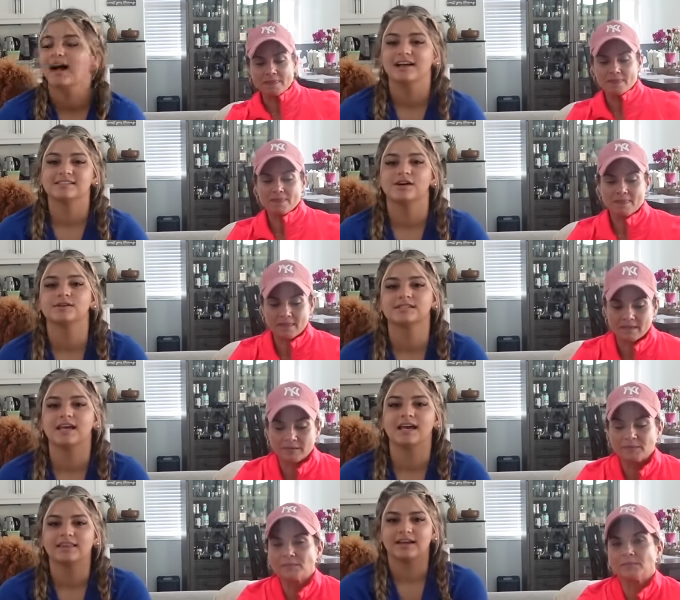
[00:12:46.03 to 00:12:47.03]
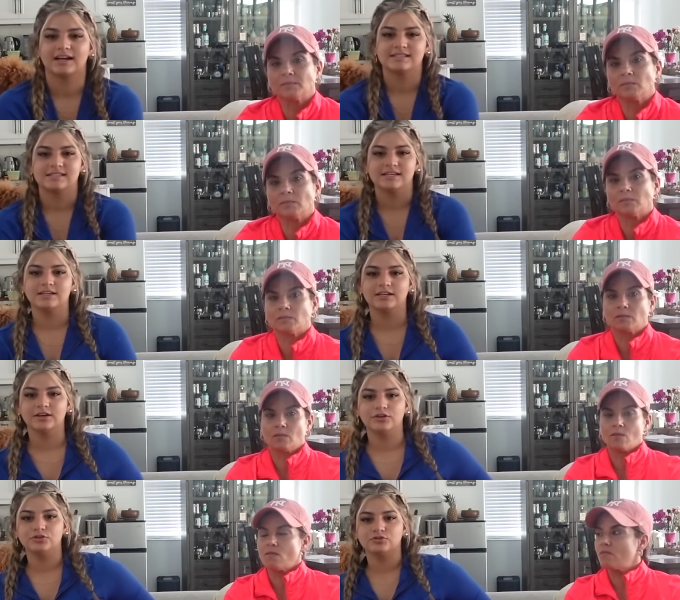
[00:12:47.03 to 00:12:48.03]
Speaker 1: as I was saying, like I
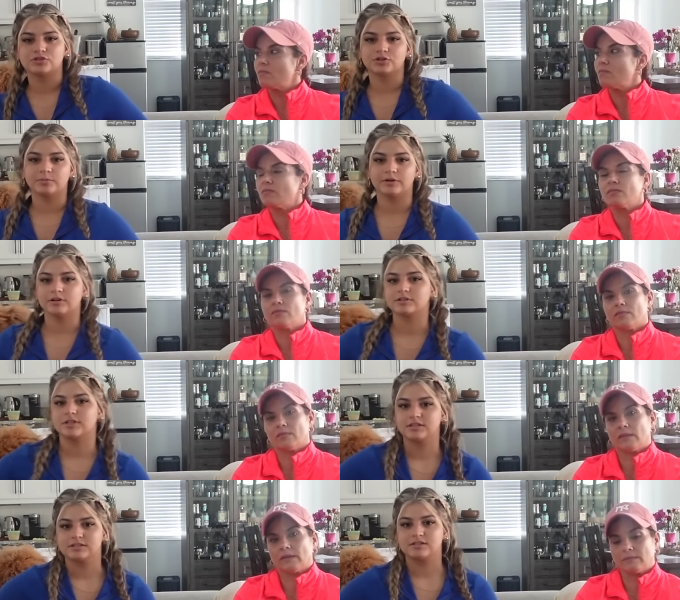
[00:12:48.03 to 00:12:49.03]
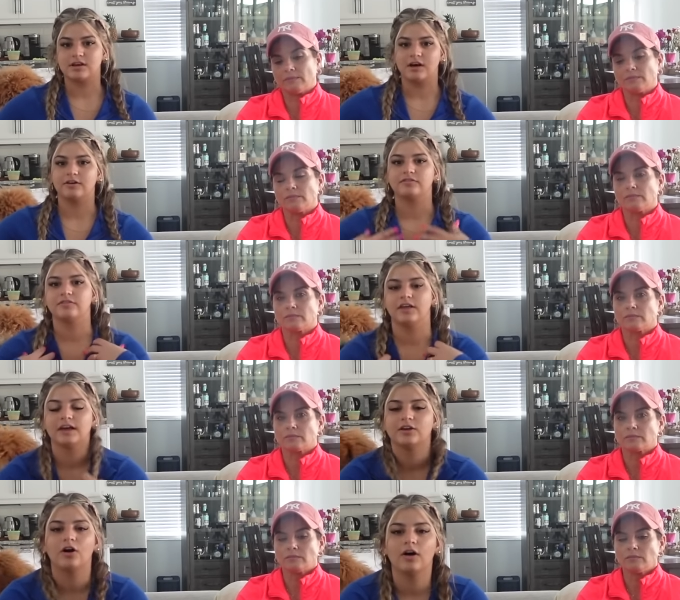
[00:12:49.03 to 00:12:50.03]
see YouTubers and stuff,
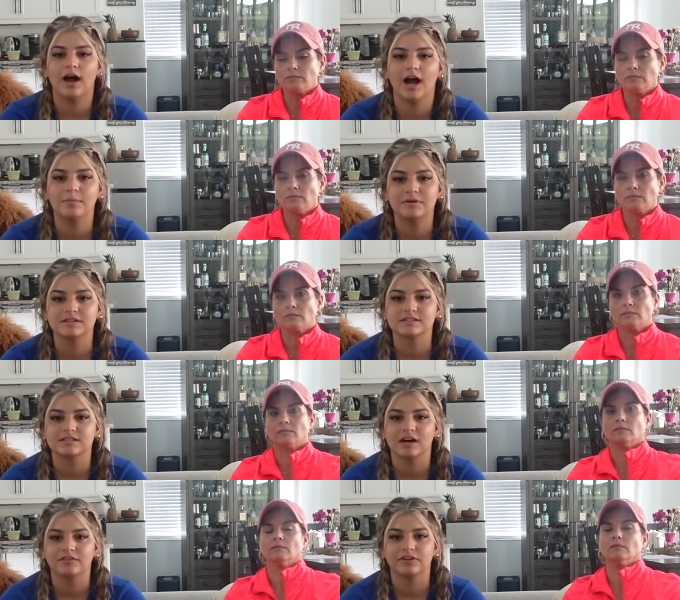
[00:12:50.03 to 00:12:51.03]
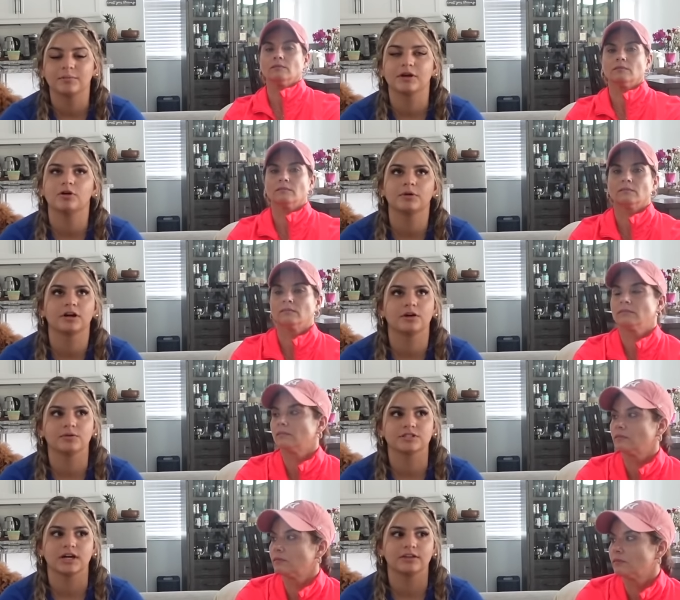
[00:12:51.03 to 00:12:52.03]
like all happy and stuff, and I'm like, oh my god, I
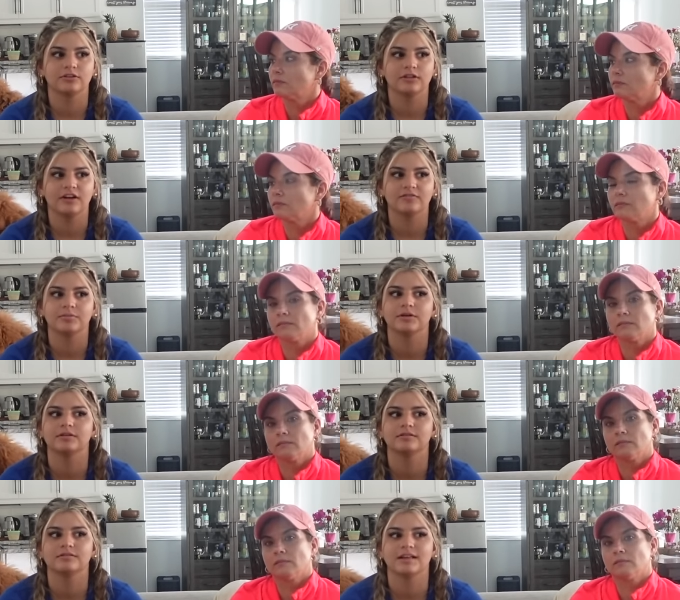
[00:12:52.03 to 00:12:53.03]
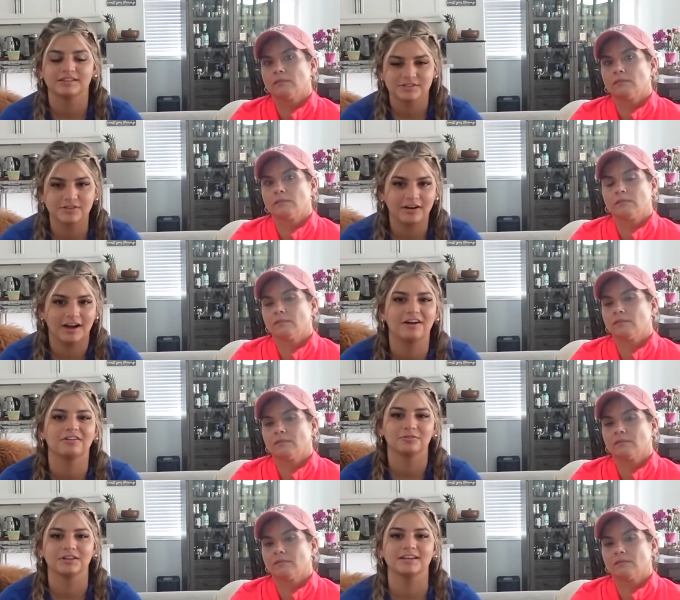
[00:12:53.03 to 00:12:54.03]
wish I had their life, but that's not
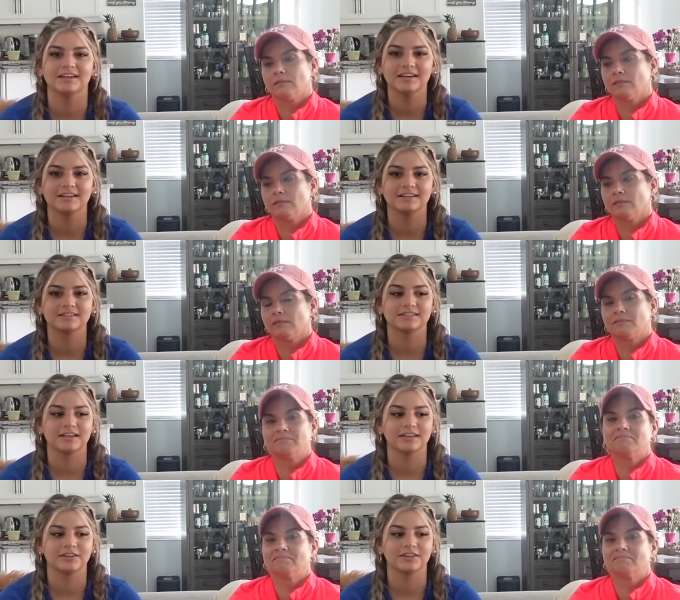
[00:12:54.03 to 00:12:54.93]
how it really is. Like